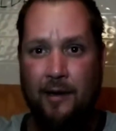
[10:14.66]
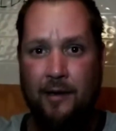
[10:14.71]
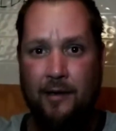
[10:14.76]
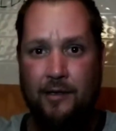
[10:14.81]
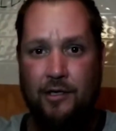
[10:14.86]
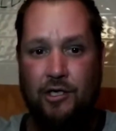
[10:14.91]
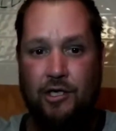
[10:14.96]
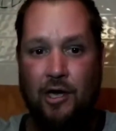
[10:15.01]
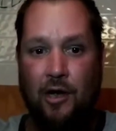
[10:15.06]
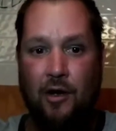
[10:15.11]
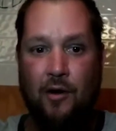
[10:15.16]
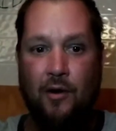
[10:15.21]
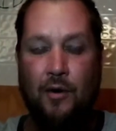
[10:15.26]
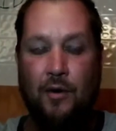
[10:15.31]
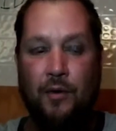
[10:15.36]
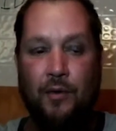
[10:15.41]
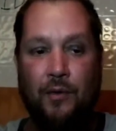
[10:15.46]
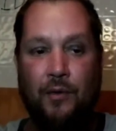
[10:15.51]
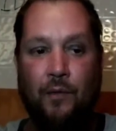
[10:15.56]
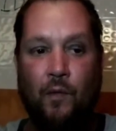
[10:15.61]

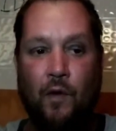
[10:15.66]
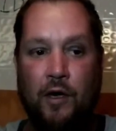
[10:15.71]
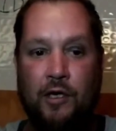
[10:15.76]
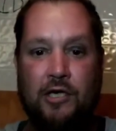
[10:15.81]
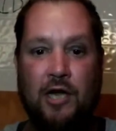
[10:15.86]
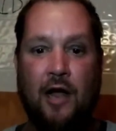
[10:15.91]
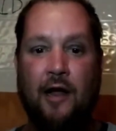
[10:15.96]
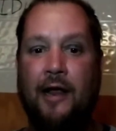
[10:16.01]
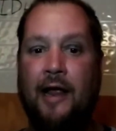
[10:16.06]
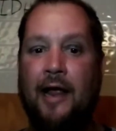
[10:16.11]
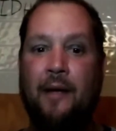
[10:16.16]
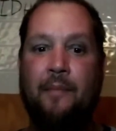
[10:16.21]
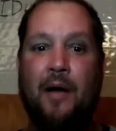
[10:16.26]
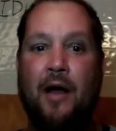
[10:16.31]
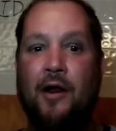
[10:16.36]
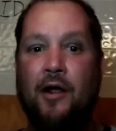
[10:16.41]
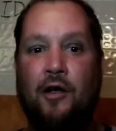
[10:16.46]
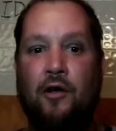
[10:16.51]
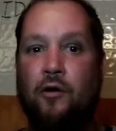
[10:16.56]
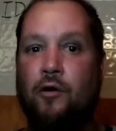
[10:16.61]
So we're talking
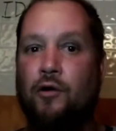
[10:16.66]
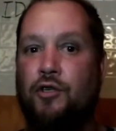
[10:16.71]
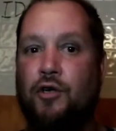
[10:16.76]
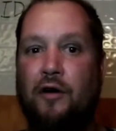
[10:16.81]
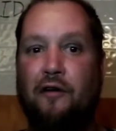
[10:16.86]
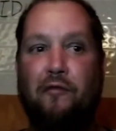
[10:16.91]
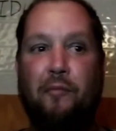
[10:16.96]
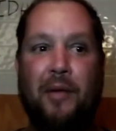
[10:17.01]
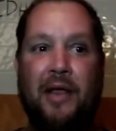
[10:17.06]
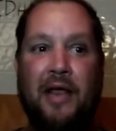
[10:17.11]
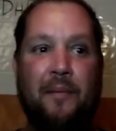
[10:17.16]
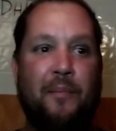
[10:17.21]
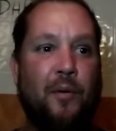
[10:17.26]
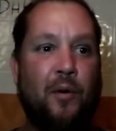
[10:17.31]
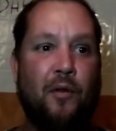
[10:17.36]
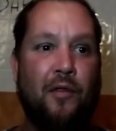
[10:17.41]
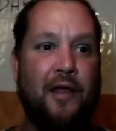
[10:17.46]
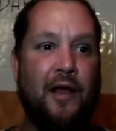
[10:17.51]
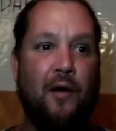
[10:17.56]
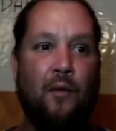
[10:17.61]
about a culture of
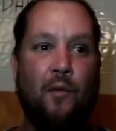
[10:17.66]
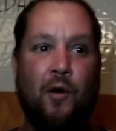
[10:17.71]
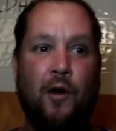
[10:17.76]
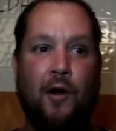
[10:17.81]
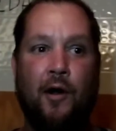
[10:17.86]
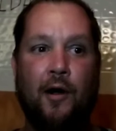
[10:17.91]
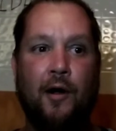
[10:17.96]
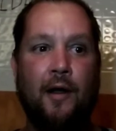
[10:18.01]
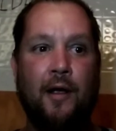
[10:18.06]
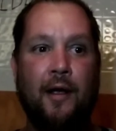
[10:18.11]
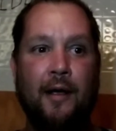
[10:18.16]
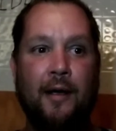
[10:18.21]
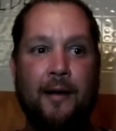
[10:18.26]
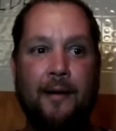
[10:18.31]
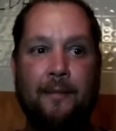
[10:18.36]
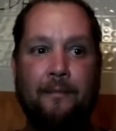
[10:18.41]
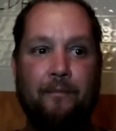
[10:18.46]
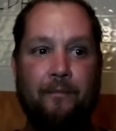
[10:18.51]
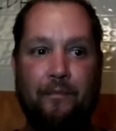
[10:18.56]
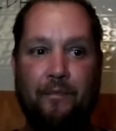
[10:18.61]
people that were
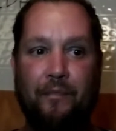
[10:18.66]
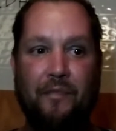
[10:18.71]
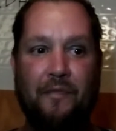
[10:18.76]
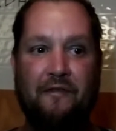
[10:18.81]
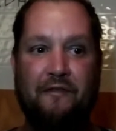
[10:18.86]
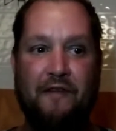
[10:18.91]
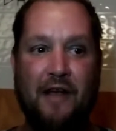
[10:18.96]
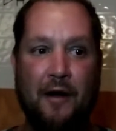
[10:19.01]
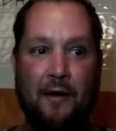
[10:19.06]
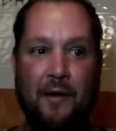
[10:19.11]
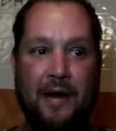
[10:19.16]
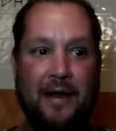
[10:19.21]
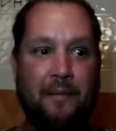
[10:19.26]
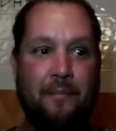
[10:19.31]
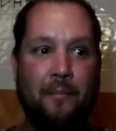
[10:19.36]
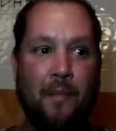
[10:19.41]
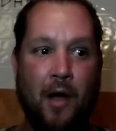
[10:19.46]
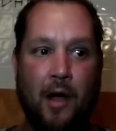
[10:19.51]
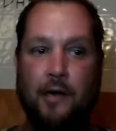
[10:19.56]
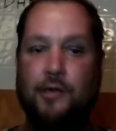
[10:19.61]
very
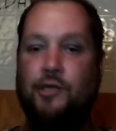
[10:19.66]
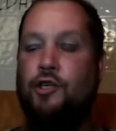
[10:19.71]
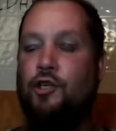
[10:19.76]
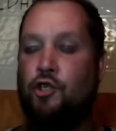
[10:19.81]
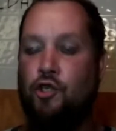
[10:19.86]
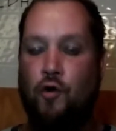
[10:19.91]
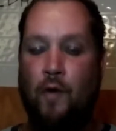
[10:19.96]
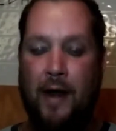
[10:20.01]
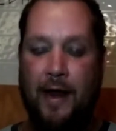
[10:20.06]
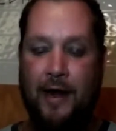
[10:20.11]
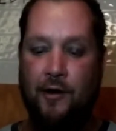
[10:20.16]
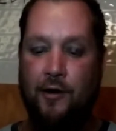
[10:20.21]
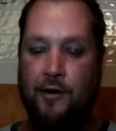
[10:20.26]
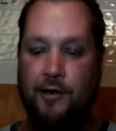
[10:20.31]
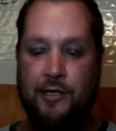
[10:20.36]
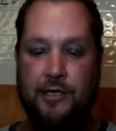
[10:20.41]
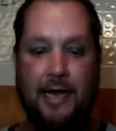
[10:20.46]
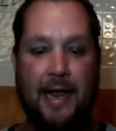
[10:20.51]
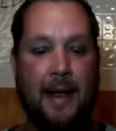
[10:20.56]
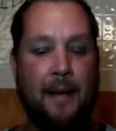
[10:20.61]
much
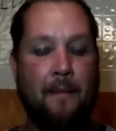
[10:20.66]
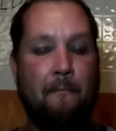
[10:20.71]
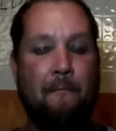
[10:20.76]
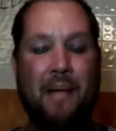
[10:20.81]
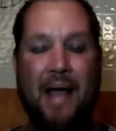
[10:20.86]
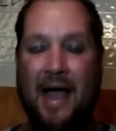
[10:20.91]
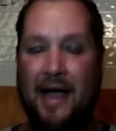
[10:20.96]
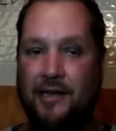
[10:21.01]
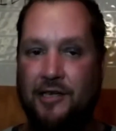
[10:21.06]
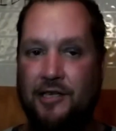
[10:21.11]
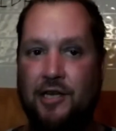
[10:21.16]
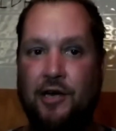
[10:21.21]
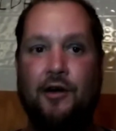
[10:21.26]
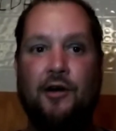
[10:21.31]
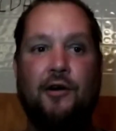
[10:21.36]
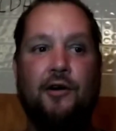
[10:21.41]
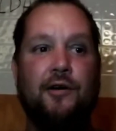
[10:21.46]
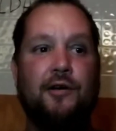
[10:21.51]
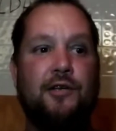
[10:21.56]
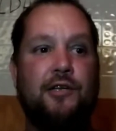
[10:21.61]
traders,
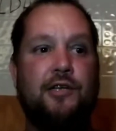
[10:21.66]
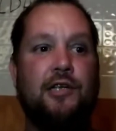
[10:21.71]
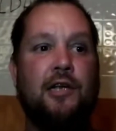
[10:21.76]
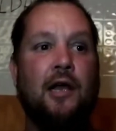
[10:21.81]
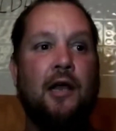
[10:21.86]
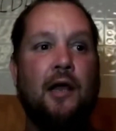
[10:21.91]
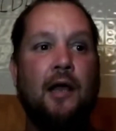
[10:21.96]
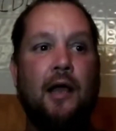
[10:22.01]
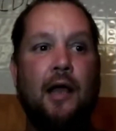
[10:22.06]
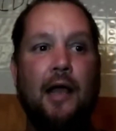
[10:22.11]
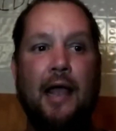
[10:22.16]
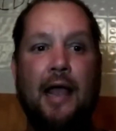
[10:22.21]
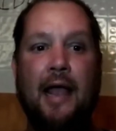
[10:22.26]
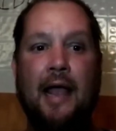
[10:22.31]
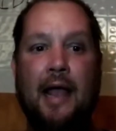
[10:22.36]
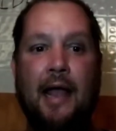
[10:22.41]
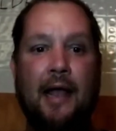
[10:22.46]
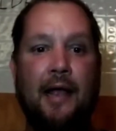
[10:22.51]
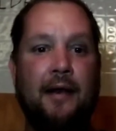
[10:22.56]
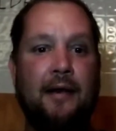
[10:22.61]
ambassadors,
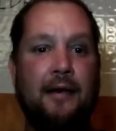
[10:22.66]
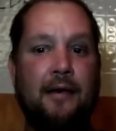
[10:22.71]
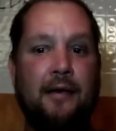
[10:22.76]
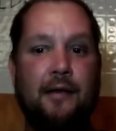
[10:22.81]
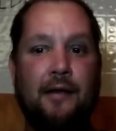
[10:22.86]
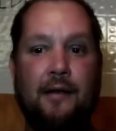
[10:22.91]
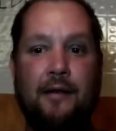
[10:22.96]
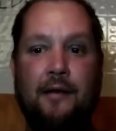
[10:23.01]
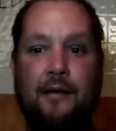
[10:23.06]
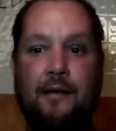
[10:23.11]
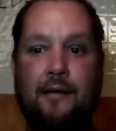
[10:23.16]
and